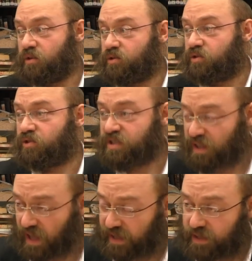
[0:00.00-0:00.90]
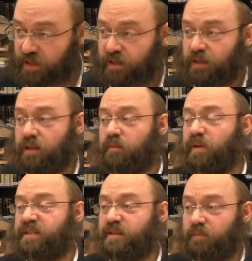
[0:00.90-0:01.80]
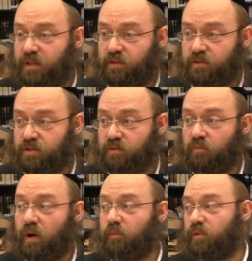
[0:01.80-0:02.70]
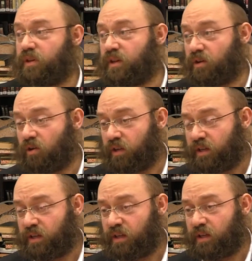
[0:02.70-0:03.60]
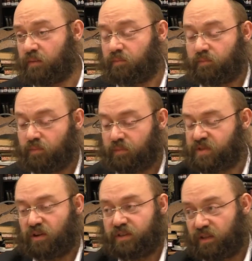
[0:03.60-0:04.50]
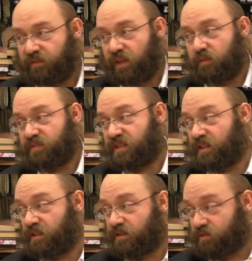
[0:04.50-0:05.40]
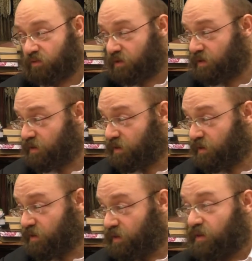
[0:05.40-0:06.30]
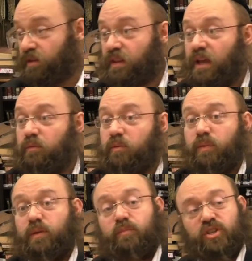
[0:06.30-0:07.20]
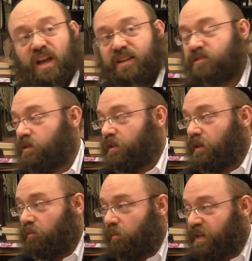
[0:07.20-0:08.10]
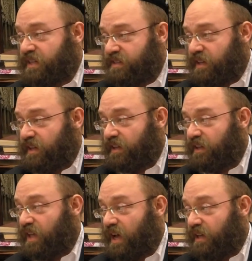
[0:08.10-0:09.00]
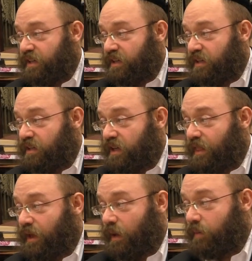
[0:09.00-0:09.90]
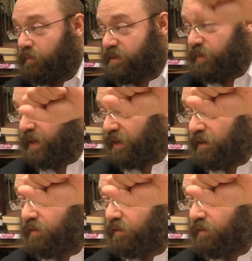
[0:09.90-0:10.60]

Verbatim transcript: So just like in the Beis HaMikdash, when would the Koyanim, I'm sorry, the Levim sing the song? They would be B'shas, they would menaseyach the Yayin al gavim Mizbeach.